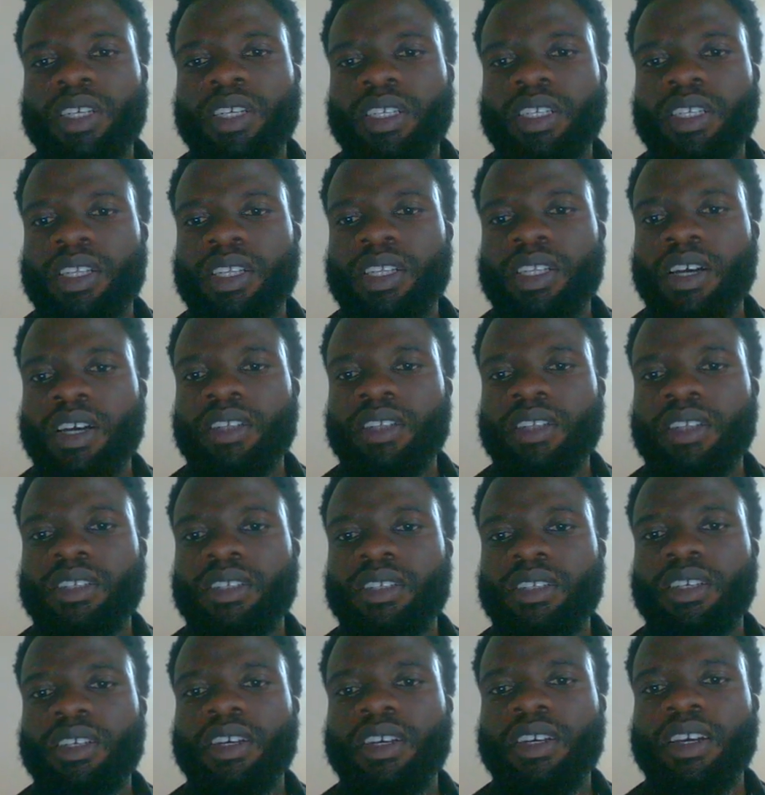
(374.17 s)
then
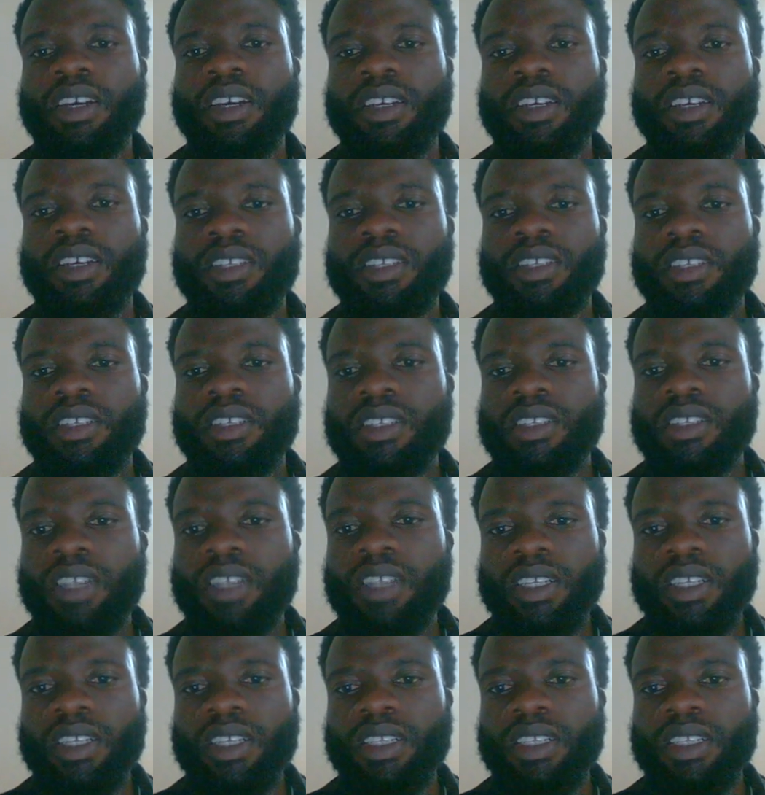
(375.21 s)
date,